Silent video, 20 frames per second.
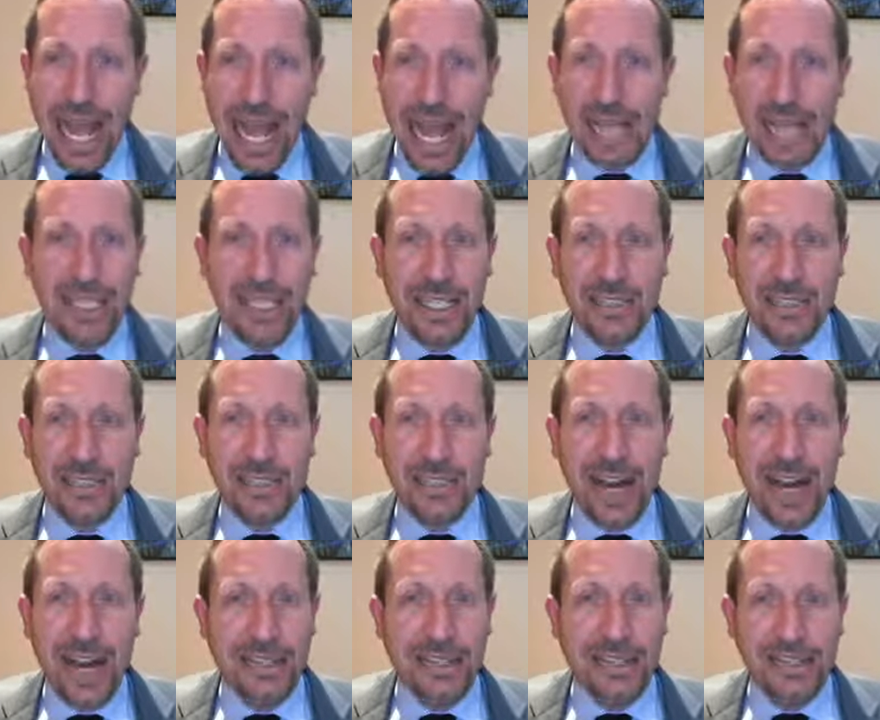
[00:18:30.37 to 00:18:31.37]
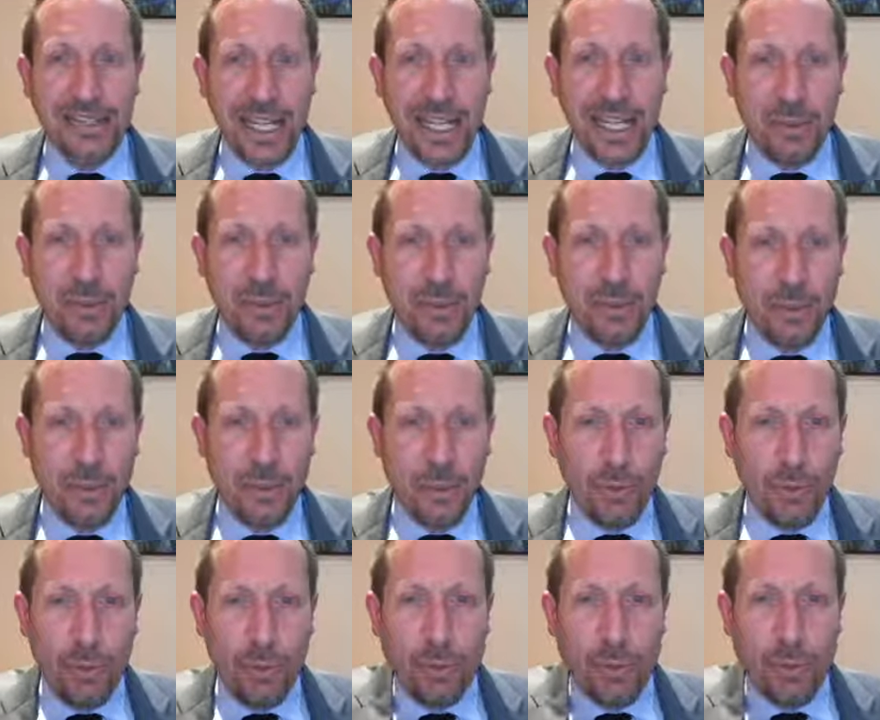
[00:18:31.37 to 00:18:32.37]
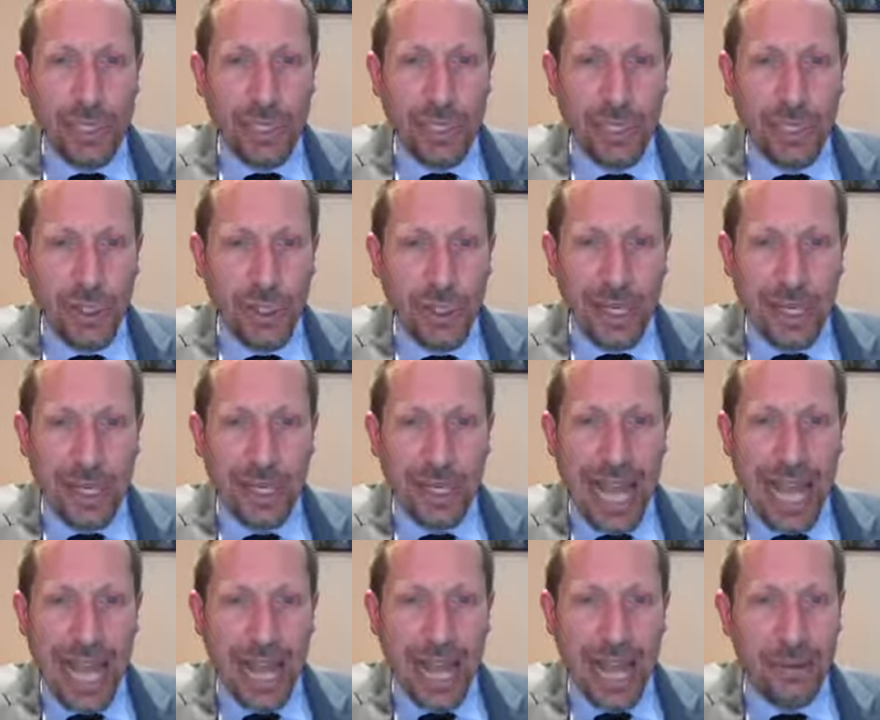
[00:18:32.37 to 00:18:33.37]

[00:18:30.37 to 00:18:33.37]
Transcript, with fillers: and his advisor said to him, "What are you doing?